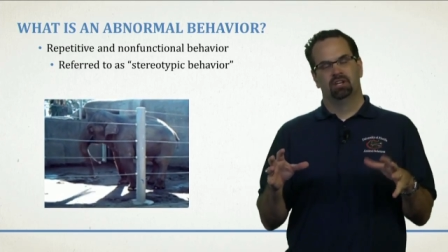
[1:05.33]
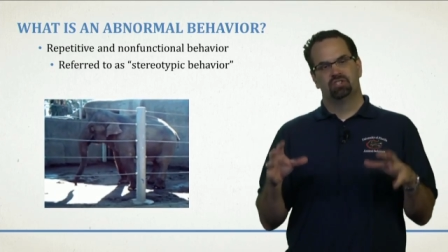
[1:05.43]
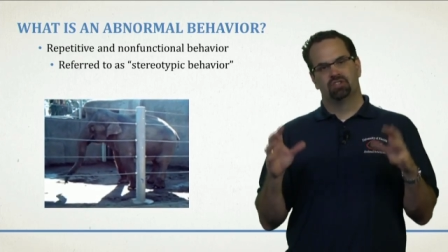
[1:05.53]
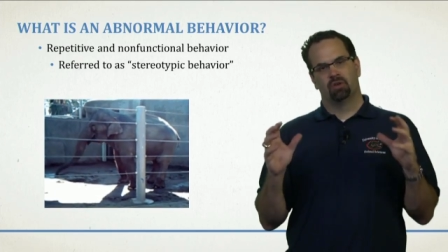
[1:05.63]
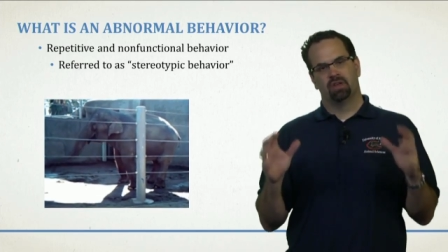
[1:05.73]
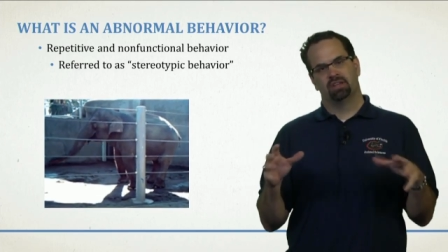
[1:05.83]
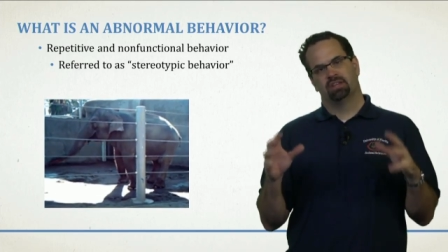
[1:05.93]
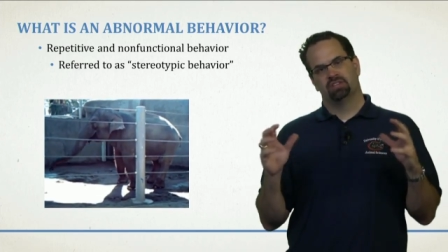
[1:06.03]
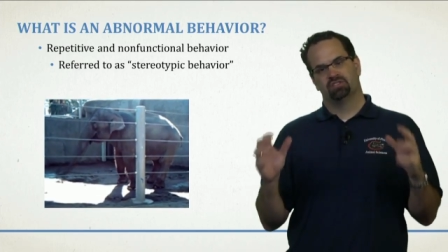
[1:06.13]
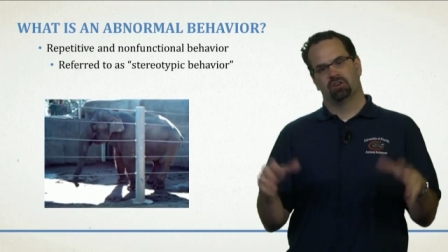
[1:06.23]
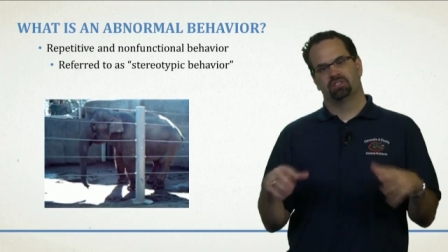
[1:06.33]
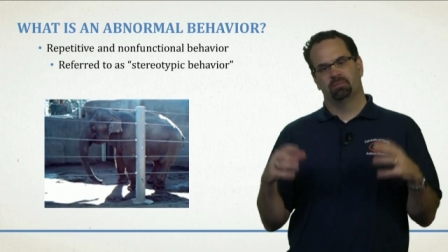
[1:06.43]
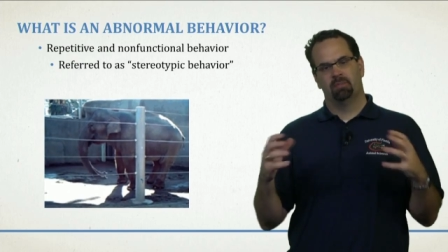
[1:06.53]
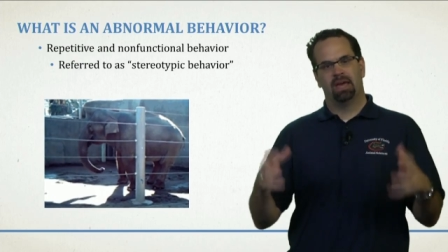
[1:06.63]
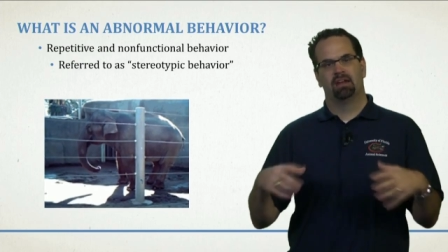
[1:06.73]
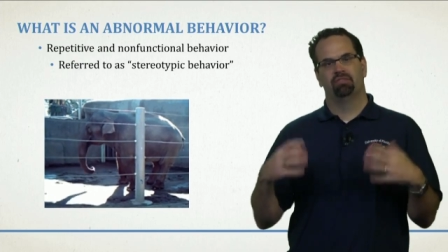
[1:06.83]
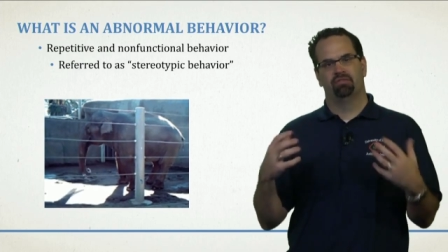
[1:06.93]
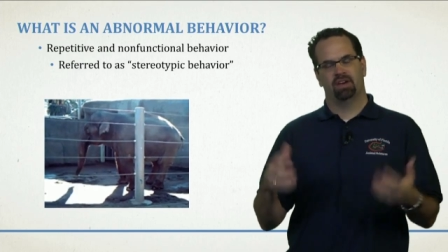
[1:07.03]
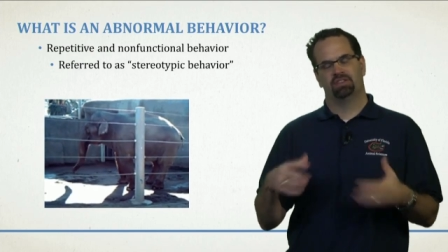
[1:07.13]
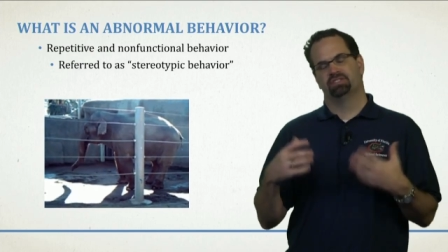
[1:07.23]
So they start to
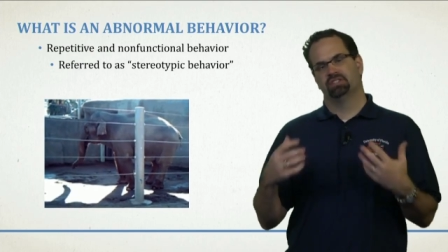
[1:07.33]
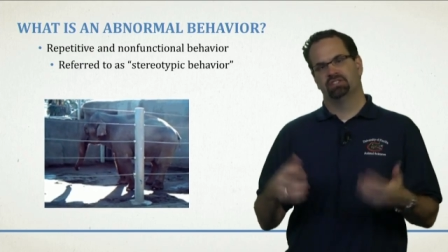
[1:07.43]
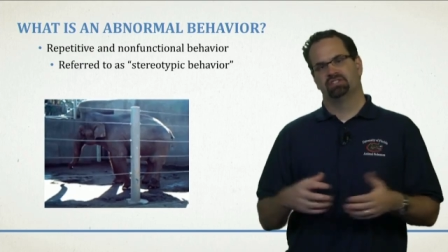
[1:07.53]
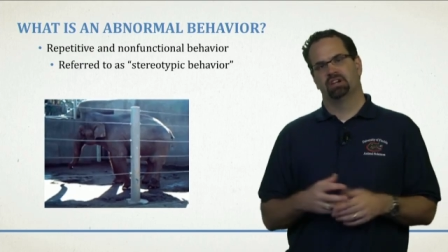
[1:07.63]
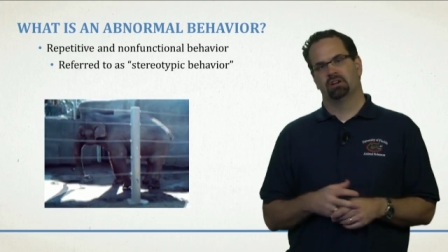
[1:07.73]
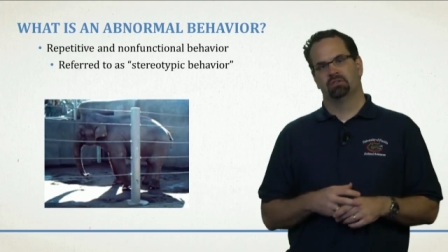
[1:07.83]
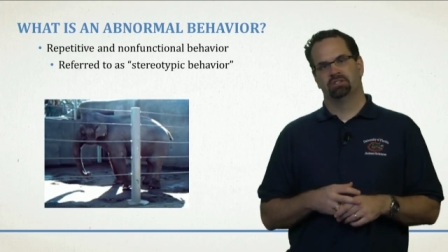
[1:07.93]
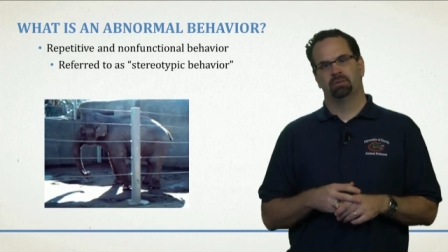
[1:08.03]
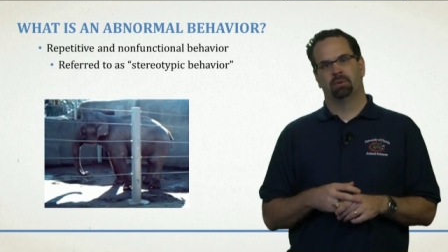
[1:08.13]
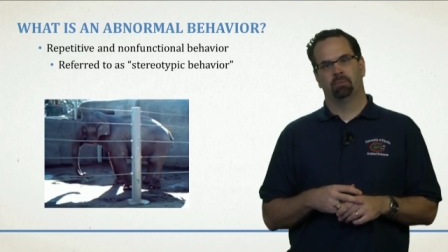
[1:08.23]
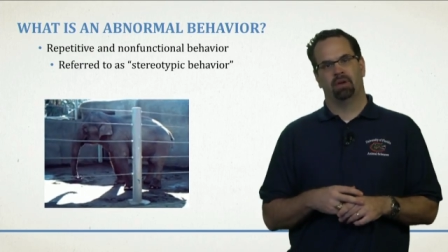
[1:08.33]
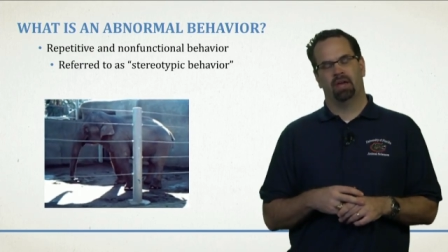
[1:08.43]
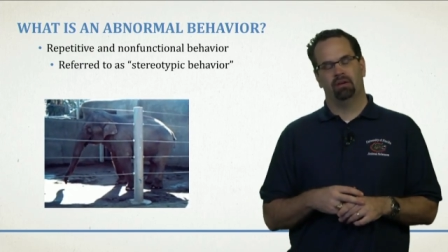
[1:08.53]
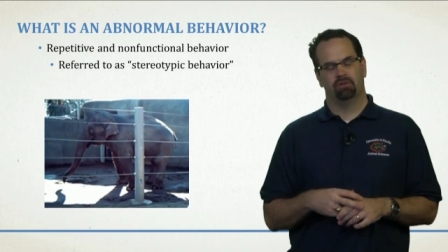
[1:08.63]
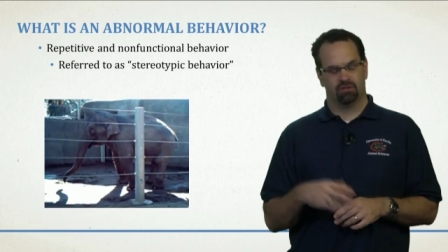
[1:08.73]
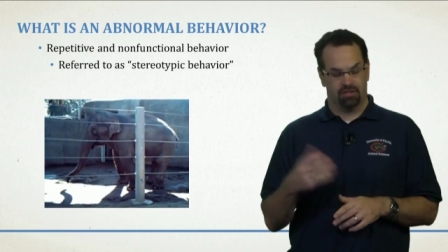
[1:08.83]
manifest these stereotypic behaviors.